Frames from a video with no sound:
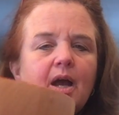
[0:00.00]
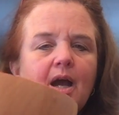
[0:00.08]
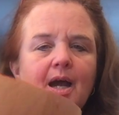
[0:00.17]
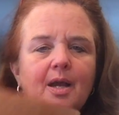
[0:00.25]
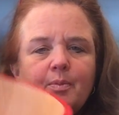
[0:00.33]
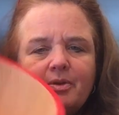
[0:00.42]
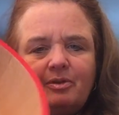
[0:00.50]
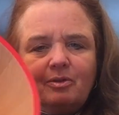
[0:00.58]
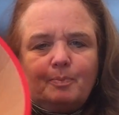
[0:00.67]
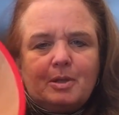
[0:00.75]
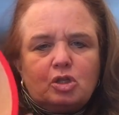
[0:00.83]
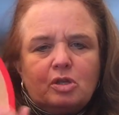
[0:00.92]
I was
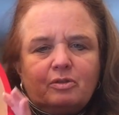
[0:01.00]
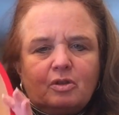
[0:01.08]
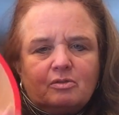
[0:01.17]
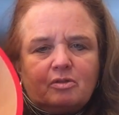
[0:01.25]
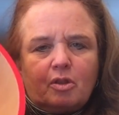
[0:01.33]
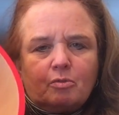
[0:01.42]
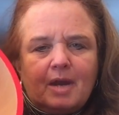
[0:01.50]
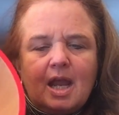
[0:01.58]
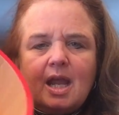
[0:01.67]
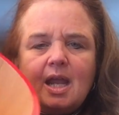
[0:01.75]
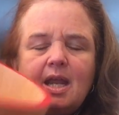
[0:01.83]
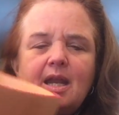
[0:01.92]
suspicious because of the
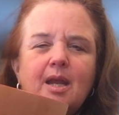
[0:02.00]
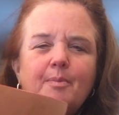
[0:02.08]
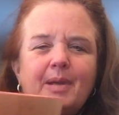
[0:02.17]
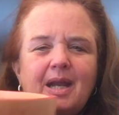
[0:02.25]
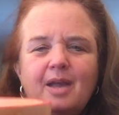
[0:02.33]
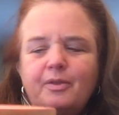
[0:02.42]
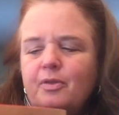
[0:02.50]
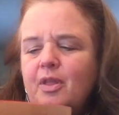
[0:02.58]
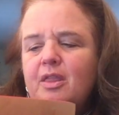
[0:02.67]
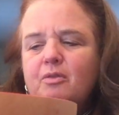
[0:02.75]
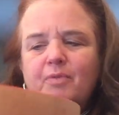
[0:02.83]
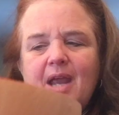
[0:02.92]
red, but other
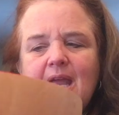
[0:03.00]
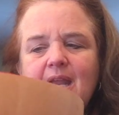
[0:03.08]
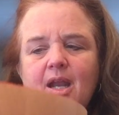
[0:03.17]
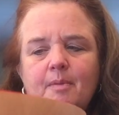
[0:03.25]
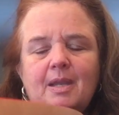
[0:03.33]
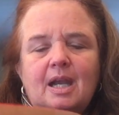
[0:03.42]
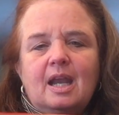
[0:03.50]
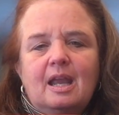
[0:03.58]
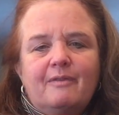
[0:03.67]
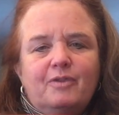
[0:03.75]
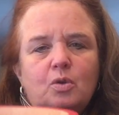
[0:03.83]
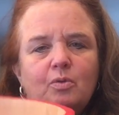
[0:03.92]
than the red, I mean, I
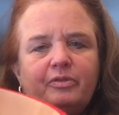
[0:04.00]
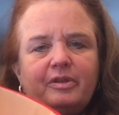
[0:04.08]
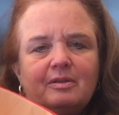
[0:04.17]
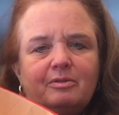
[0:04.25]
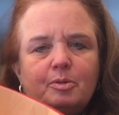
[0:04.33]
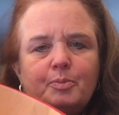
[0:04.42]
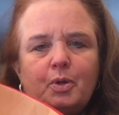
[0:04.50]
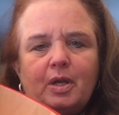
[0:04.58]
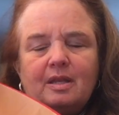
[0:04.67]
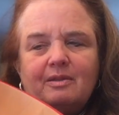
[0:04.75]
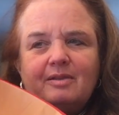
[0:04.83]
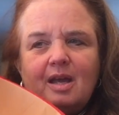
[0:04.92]
have used this to put
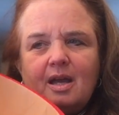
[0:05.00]
in,